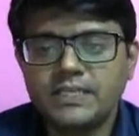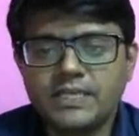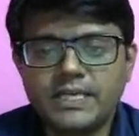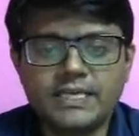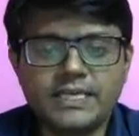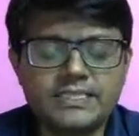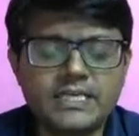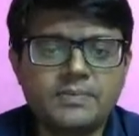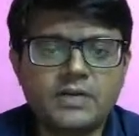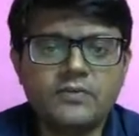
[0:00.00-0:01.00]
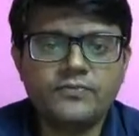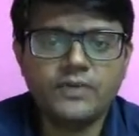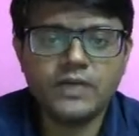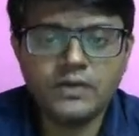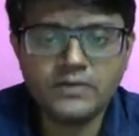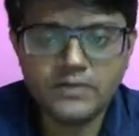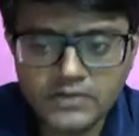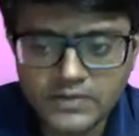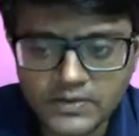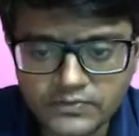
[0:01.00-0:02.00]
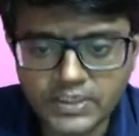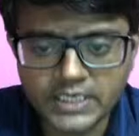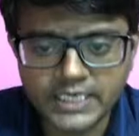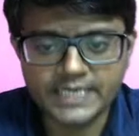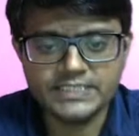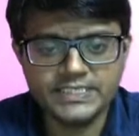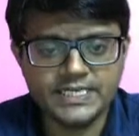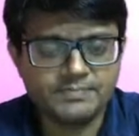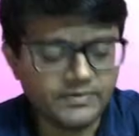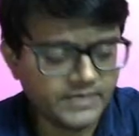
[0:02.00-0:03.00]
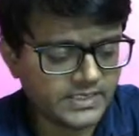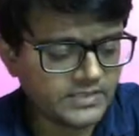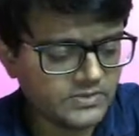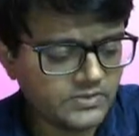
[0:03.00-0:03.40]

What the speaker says: entire chapter of work, energy and power.